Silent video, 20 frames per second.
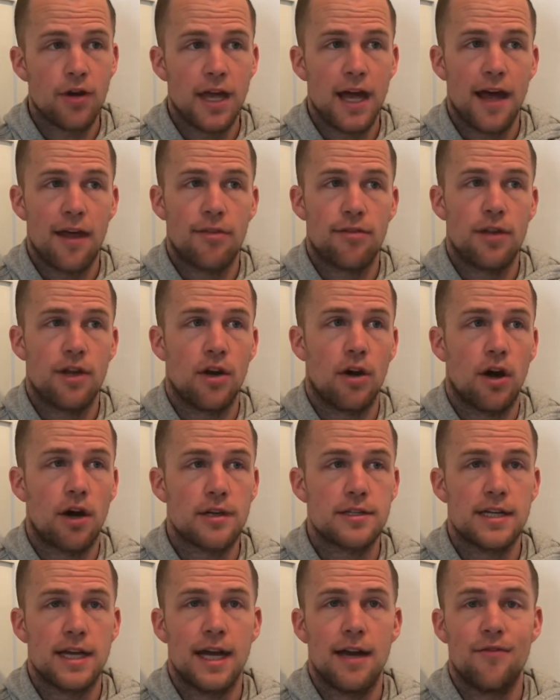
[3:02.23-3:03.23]
athlete
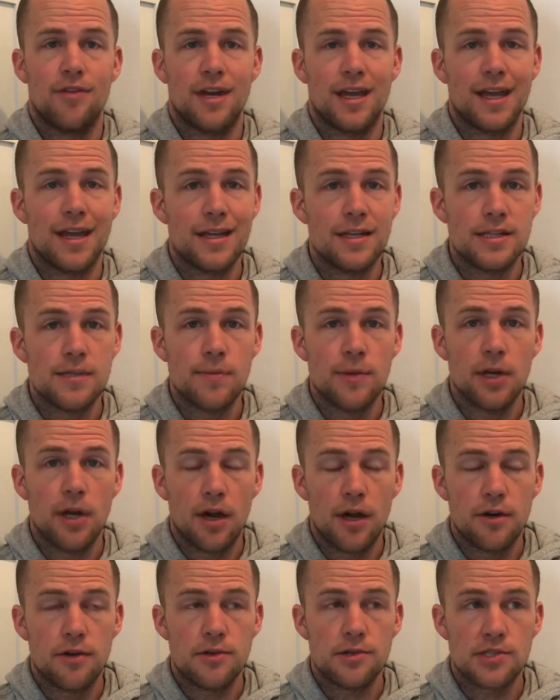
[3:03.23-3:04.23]
ought to have an intimate
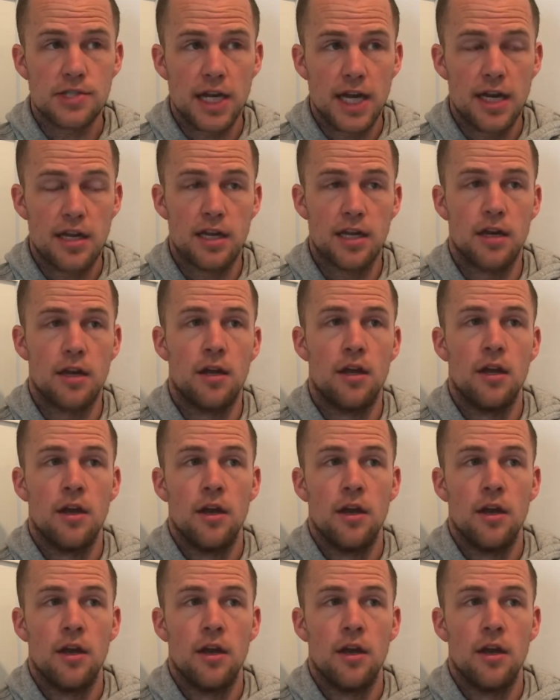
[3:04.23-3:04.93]
understanding